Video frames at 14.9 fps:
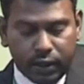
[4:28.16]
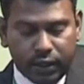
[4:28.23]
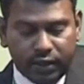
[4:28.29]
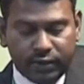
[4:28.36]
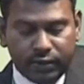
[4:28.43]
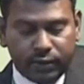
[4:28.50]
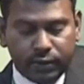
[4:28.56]

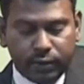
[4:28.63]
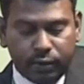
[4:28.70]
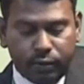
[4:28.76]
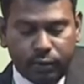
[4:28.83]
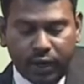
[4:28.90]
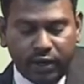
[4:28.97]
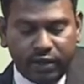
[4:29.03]
is
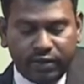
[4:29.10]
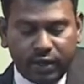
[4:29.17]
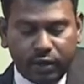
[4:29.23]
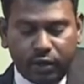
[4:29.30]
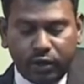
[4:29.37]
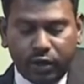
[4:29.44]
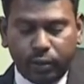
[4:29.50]
what is
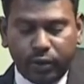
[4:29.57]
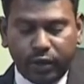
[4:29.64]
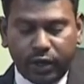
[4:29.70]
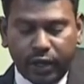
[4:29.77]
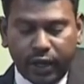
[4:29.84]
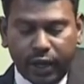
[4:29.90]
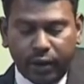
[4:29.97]
the
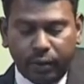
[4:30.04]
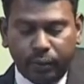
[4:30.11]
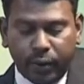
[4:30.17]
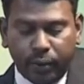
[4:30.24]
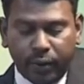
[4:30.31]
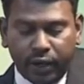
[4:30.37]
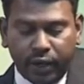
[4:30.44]
contributing and
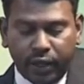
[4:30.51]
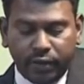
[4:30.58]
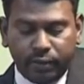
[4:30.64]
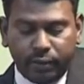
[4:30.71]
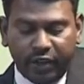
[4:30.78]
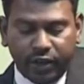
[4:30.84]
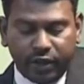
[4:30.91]
implementing
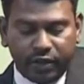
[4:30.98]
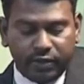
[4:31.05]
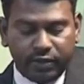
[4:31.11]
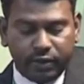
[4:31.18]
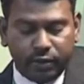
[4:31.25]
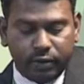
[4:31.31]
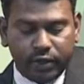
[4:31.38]

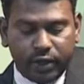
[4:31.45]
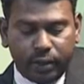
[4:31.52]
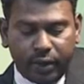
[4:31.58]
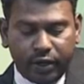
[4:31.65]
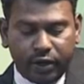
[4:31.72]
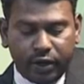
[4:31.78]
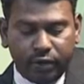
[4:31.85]
factors which are
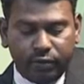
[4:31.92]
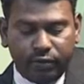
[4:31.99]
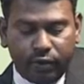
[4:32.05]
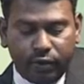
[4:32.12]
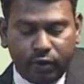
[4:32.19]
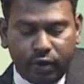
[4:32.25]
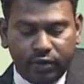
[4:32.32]
material
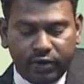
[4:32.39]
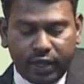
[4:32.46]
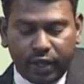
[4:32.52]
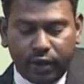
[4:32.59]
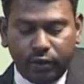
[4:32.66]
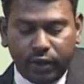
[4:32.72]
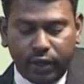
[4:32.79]
flow cost
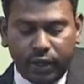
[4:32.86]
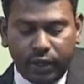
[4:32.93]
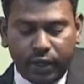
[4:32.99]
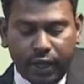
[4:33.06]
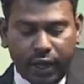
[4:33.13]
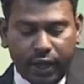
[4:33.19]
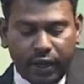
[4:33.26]

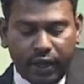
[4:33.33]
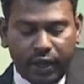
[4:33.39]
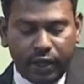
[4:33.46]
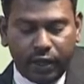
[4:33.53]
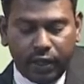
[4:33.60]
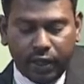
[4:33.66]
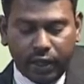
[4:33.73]
accounting and
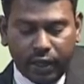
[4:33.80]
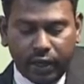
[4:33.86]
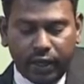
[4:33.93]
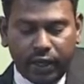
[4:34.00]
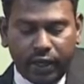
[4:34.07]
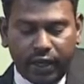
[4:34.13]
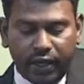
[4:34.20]

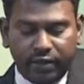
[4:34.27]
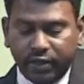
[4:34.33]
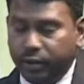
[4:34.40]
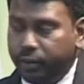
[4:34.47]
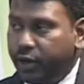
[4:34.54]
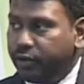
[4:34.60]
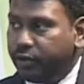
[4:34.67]
in an
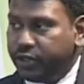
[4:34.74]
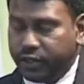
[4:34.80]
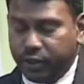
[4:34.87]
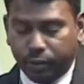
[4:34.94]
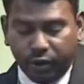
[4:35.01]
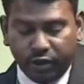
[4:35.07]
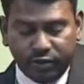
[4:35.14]
acid
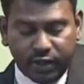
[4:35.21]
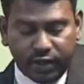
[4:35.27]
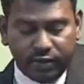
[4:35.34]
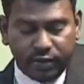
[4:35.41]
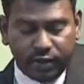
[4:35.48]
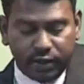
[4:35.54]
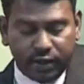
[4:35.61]
manufacturing
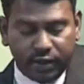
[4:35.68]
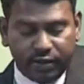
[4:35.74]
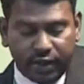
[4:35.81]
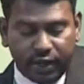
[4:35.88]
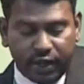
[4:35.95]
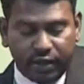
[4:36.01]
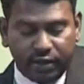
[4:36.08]
process. The
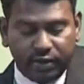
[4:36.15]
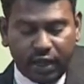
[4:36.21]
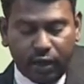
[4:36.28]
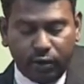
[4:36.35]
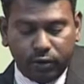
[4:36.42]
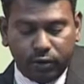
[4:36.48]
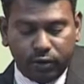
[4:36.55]
second is
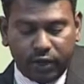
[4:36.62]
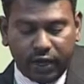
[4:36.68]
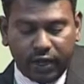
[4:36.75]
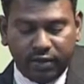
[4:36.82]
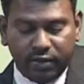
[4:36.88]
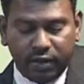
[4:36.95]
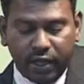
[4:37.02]
how to
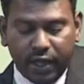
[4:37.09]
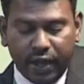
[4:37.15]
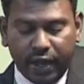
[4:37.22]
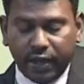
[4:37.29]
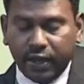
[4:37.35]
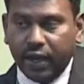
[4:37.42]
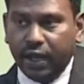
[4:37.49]
trace
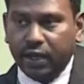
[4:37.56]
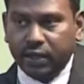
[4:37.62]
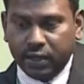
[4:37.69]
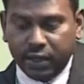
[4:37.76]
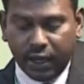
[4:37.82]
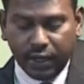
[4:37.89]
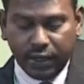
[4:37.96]
and
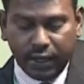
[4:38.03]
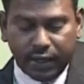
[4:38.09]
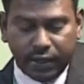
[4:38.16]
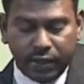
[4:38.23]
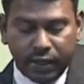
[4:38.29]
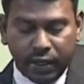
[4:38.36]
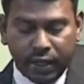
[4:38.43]

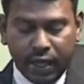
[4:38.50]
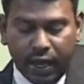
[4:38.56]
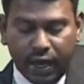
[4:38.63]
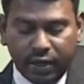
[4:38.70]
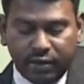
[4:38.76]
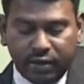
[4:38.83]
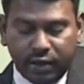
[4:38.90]
calculate
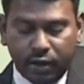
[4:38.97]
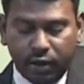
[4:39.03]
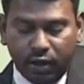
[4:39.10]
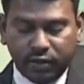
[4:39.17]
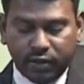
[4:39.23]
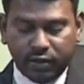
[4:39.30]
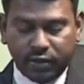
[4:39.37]
unseen
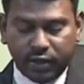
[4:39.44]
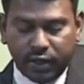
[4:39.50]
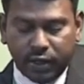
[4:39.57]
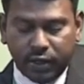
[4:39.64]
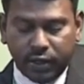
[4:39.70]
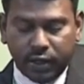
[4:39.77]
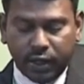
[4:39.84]
losses
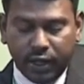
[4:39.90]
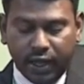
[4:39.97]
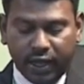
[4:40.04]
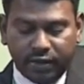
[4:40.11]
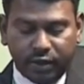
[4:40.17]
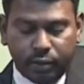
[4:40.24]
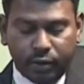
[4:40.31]
in an
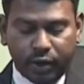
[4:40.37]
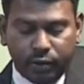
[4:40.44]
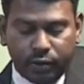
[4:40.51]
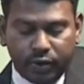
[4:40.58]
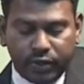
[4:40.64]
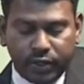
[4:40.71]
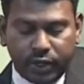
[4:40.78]
acid
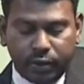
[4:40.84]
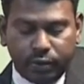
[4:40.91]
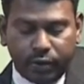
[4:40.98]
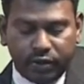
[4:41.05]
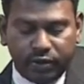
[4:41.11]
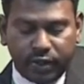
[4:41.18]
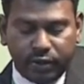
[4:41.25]

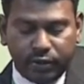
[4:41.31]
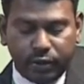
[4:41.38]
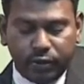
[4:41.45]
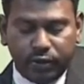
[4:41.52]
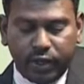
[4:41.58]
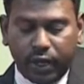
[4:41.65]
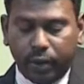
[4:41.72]
manufacturing process
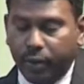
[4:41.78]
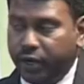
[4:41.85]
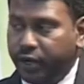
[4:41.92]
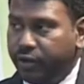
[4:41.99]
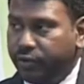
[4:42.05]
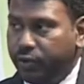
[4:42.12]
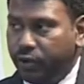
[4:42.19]
using a
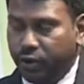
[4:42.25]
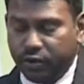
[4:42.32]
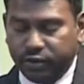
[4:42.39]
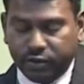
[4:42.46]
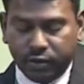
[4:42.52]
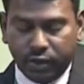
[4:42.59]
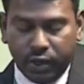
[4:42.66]
material flow
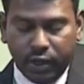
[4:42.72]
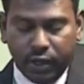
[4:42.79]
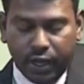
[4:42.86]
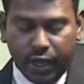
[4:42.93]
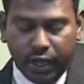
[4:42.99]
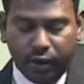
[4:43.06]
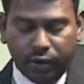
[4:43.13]
cost
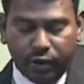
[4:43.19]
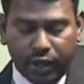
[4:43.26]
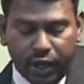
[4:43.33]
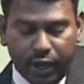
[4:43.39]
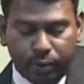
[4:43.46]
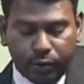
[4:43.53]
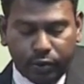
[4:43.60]

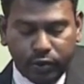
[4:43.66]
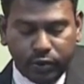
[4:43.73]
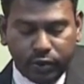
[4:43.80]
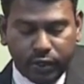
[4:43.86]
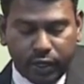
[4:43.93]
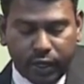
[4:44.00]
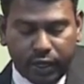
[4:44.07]
accounting approach.
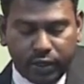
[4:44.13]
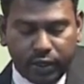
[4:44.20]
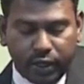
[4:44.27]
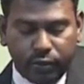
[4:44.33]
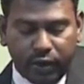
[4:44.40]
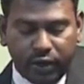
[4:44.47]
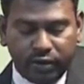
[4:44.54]
And
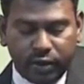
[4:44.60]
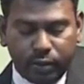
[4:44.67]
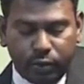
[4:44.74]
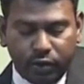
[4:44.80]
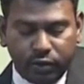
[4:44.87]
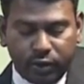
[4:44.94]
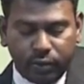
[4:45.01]
third one is
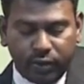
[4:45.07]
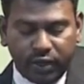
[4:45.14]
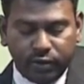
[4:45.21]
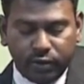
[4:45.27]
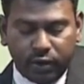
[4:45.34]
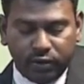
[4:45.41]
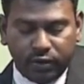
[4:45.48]
that most of
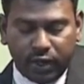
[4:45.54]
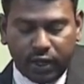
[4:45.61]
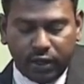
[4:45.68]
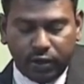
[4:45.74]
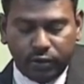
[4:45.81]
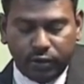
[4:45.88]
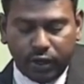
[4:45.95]
these costs
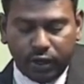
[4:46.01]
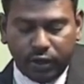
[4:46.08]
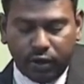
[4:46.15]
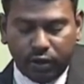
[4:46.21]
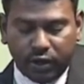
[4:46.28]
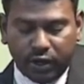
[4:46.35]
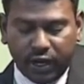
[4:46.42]
are usually
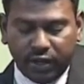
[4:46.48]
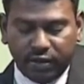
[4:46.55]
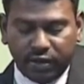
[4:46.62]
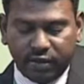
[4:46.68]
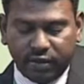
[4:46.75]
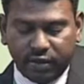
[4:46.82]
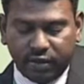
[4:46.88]
not
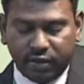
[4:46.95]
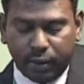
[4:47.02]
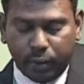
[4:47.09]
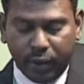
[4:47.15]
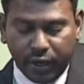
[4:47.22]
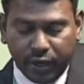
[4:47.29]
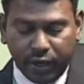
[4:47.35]
traced in
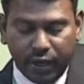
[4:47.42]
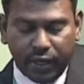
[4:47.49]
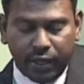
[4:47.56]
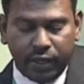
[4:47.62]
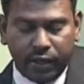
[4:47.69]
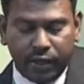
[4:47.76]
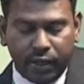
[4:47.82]

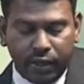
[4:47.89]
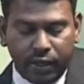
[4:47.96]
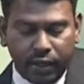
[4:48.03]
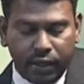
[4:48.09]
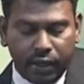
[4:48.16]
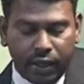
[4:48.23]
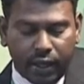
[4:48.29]

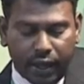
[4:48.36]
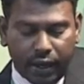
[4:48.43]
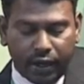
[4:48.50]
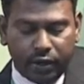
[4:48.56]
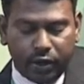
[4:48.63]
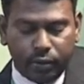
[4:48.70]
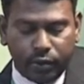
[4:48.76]
systematically
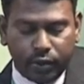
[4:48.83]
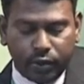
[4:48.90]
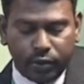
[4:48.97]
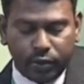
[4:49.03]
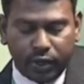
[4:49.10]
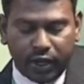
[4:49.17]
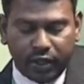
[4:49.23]
and
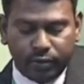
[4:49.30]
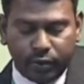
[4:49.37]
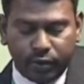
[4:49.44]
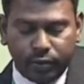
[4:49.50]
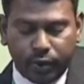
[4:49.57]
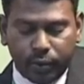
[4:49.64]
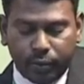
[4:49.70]
attributed to the
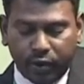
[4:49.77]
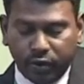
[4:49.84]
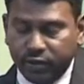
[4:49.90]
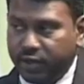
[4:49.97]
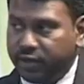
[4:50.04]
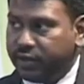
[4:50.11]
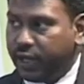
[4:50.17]
responsible
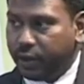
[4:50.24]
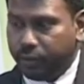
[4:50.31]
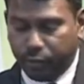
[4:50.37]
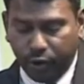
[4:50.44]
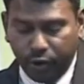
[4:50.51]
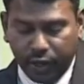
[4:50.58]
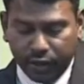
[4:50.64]
process
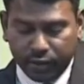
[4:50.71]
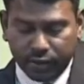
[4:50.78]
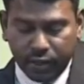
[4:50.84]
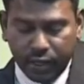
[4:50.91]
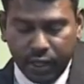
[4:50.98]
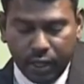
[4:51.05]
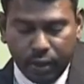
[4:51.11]
and
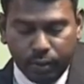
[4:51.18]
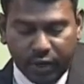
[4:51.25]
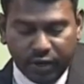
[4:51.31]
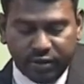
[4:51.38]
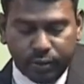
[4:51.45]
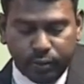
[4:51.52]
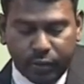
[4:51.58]
product,
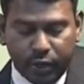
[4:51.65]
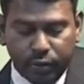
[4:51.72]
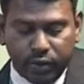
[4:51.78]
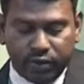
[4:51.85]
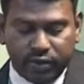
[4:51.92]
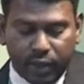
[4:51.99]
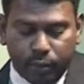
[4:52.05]
but simply
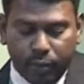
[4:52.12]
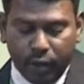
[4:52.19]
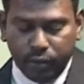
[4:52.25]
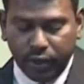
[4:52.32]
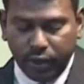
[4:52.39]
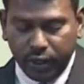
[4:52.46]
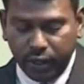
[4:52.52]
will sum
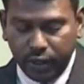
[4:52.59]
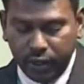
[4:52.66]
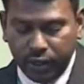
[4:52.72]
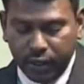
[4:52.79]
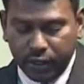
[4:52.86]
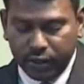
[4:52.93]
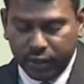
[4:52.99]
up in a
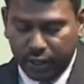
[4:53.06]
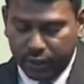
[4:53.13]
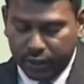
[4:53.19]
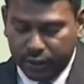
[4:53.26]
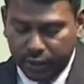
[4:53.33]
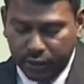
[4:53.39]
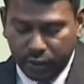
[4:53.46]

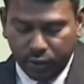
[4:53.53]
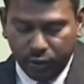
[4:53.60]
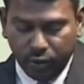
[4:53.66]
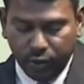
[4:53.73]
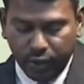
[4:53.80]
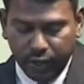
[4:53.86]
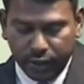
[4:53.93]
general
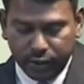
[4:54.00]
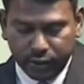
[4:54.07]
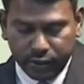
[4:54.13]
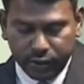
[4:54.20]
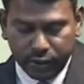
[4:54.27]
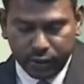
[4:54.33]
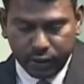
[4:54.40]

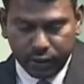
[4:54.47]
overheads.